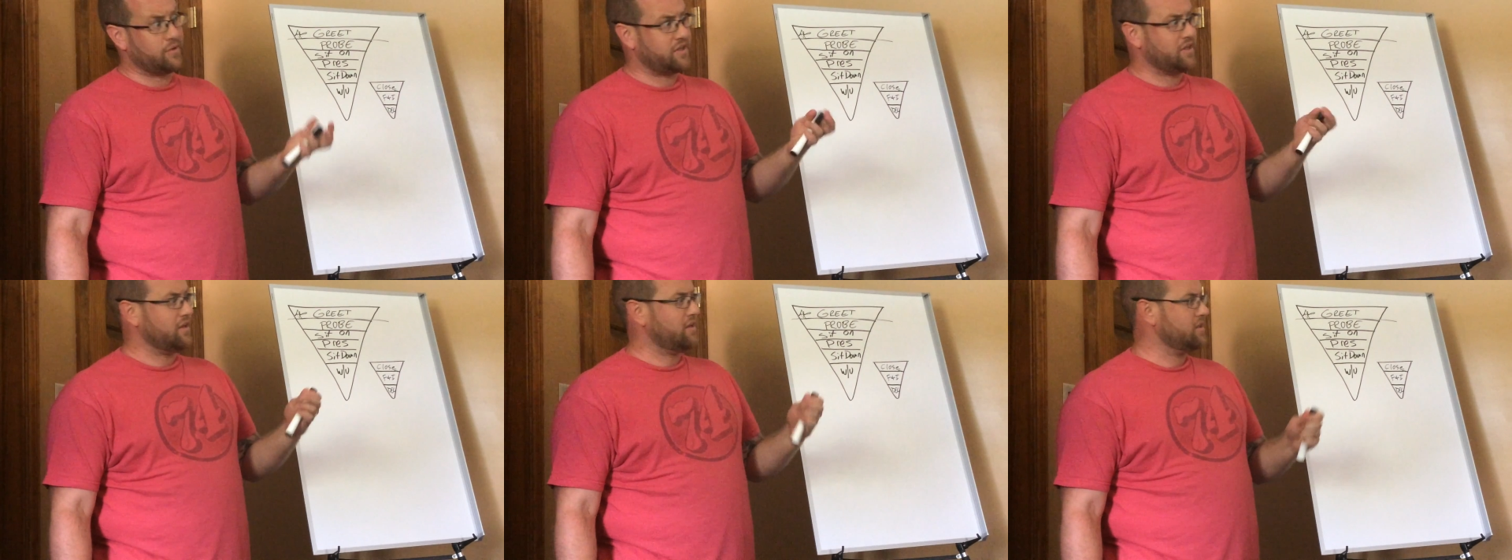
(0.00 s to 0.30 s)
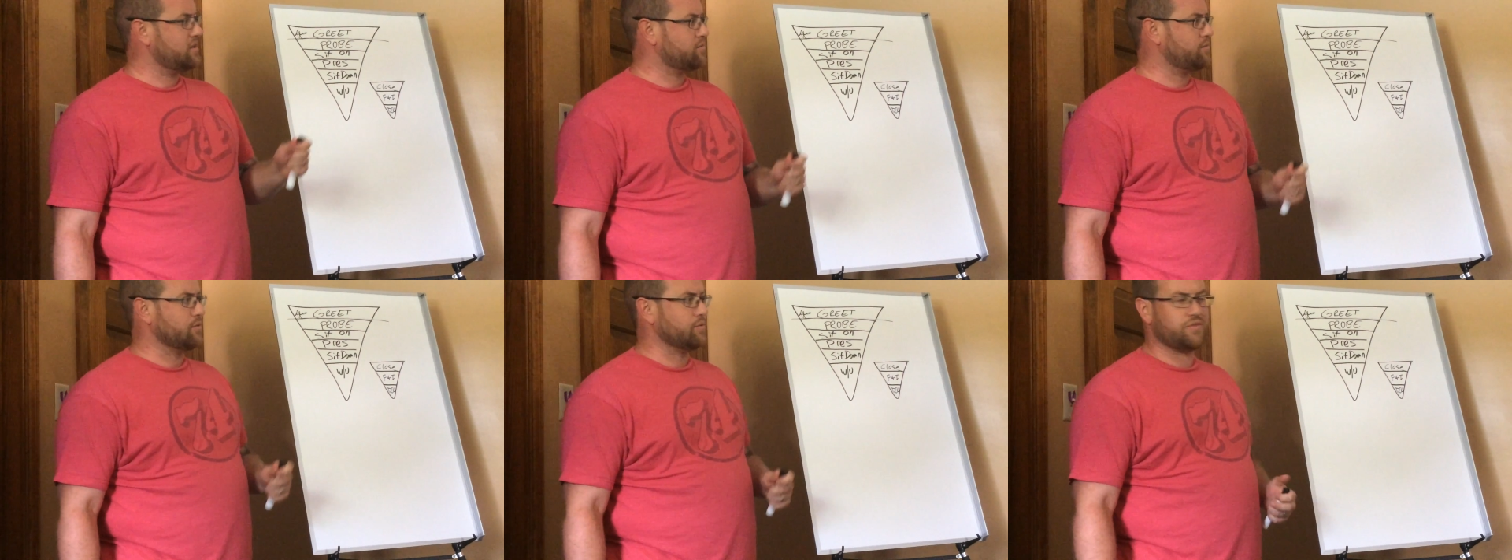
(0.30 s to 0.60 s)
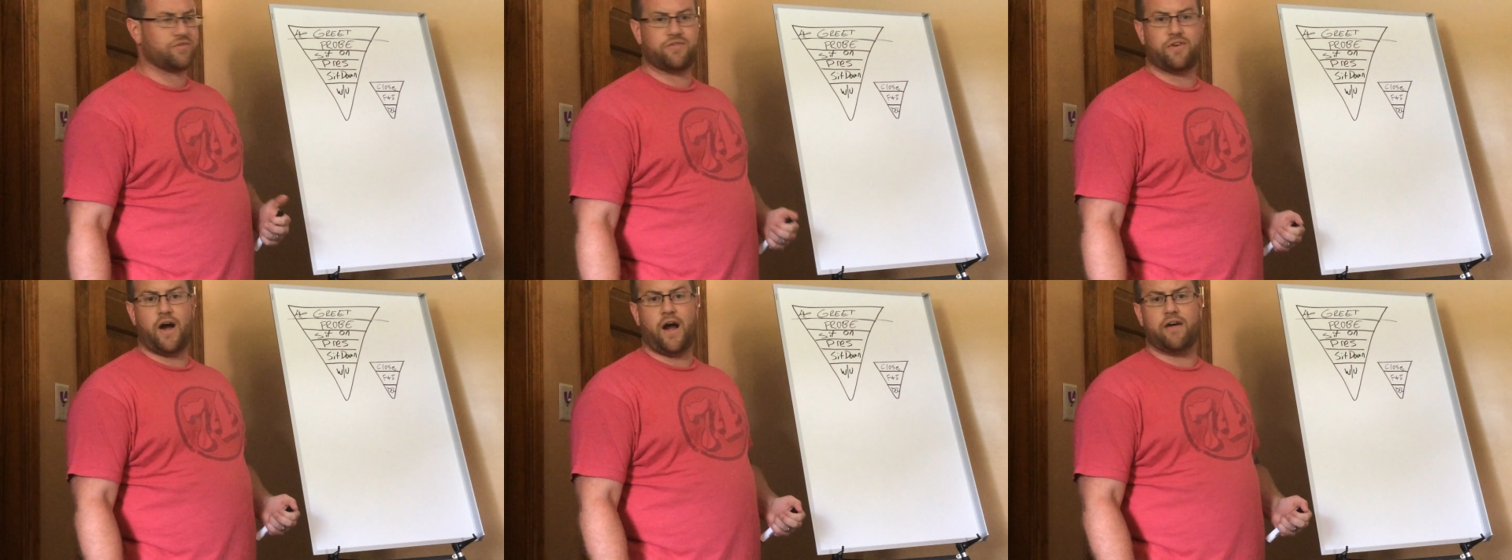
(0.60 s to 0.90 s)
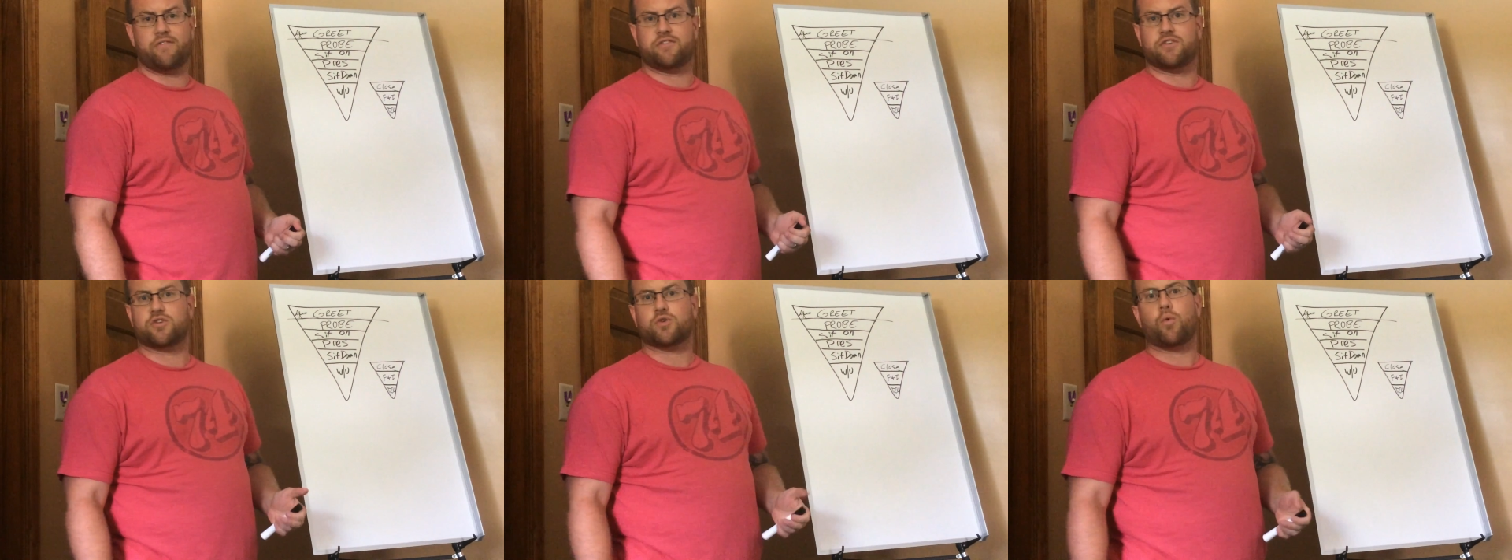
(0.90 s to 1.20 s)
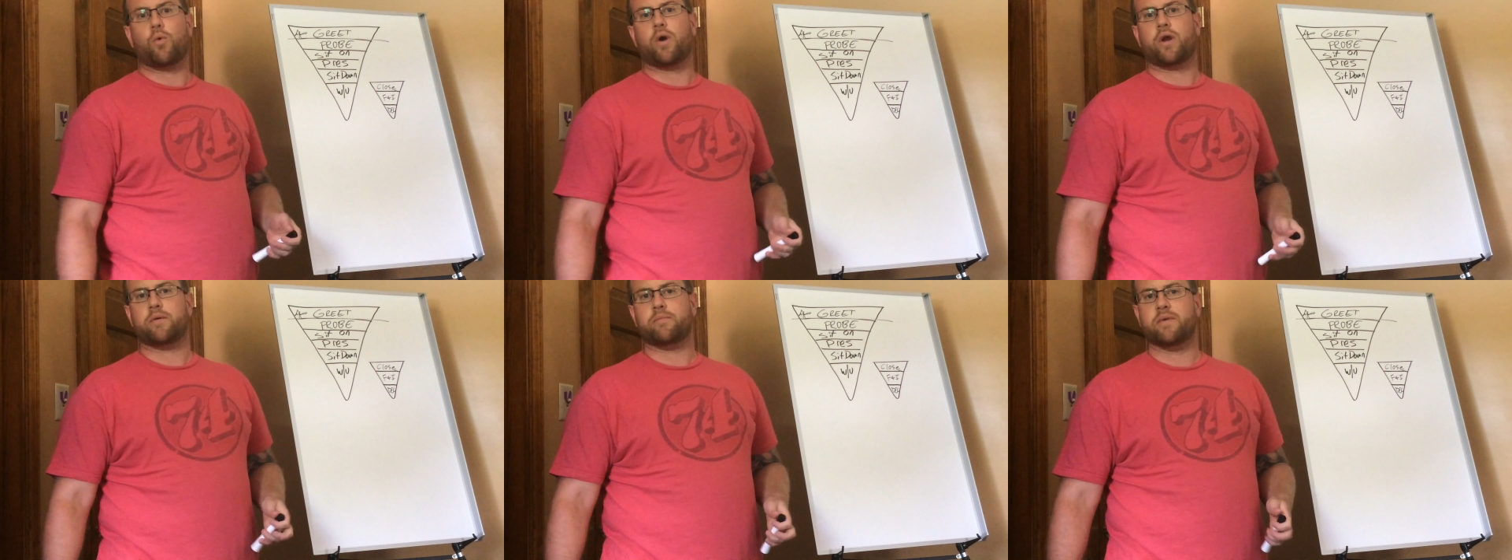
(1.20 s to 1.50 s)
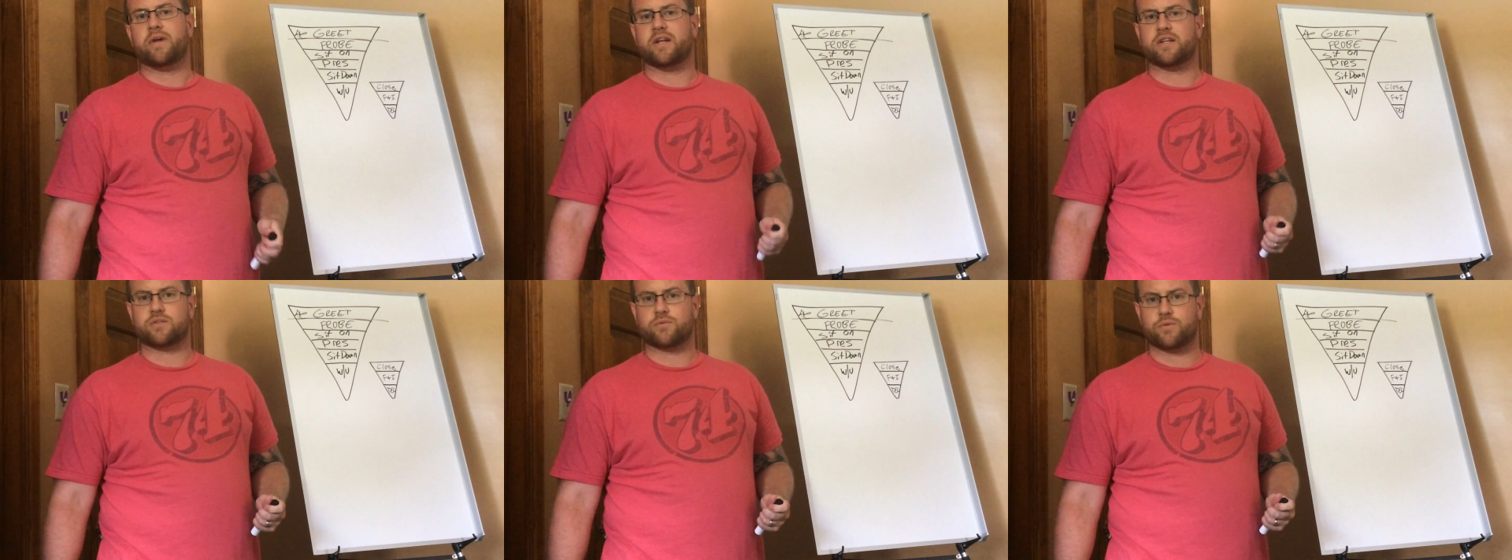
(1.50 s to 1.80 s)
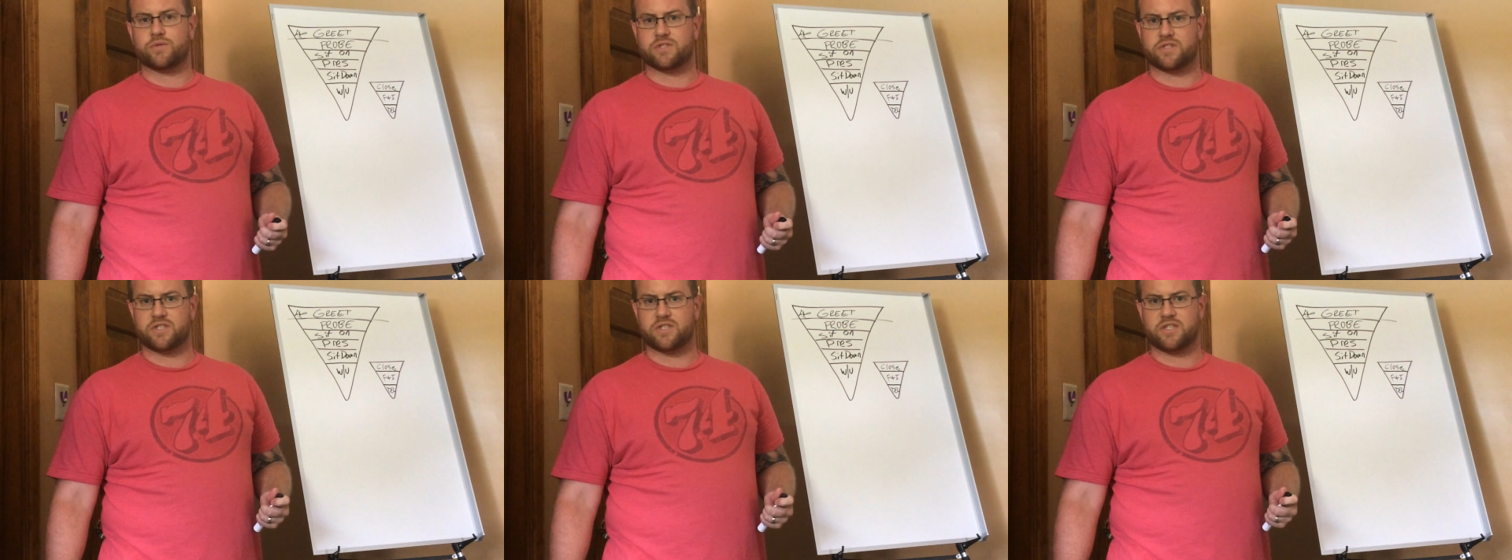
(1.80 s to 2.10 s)
we did this was 5 to 20
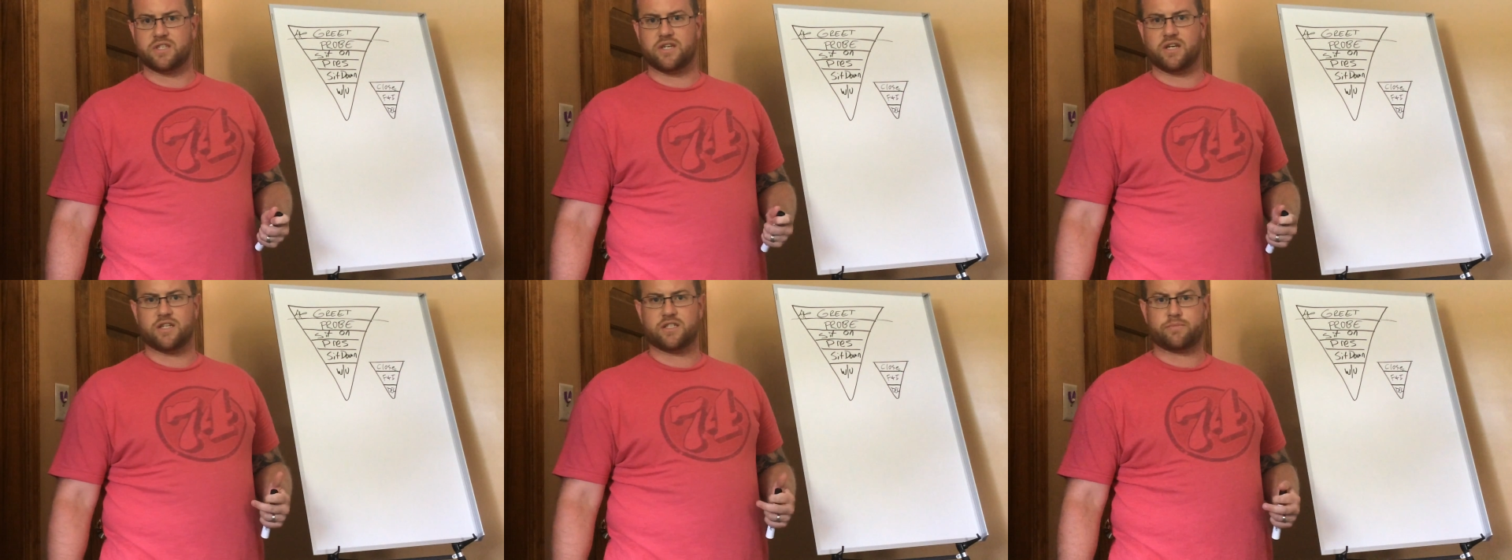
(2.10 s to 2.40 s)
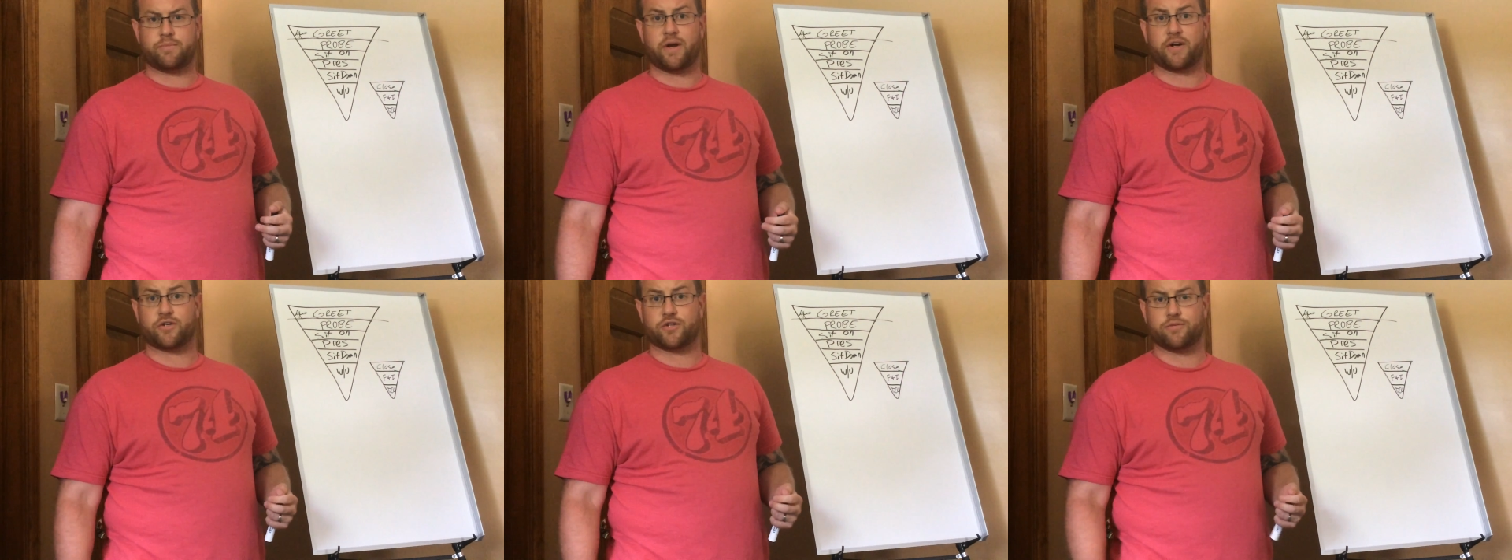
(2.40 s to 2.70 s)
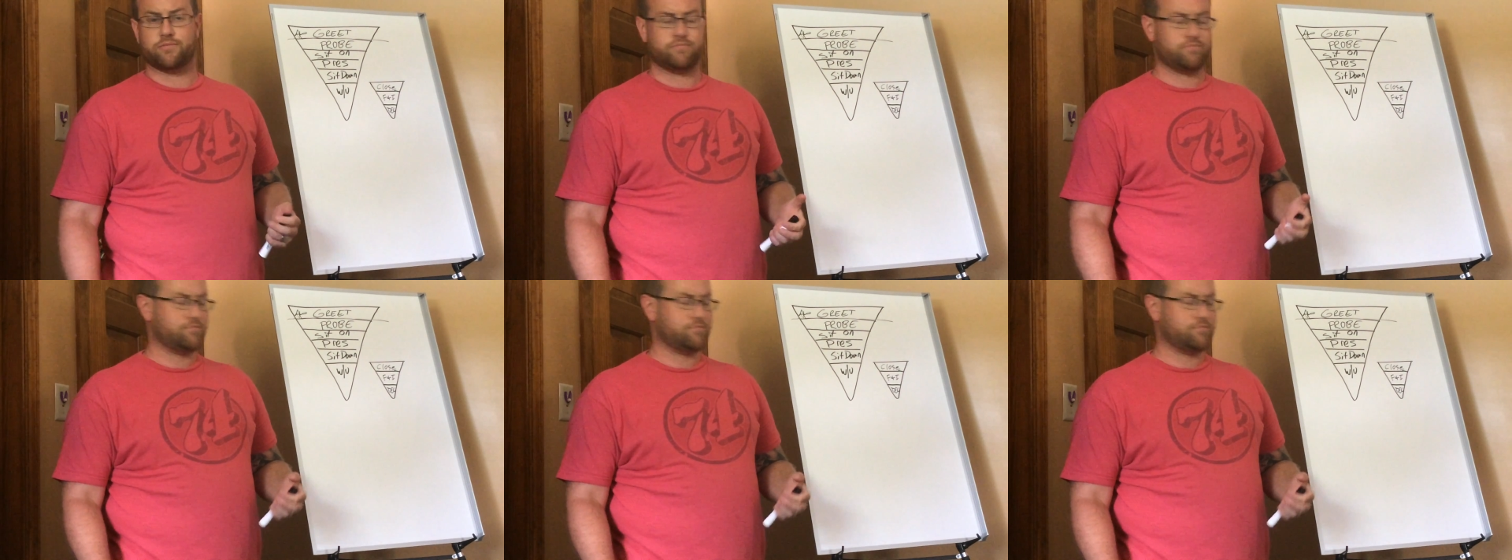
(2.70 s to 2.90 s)
minutes was the spectrum.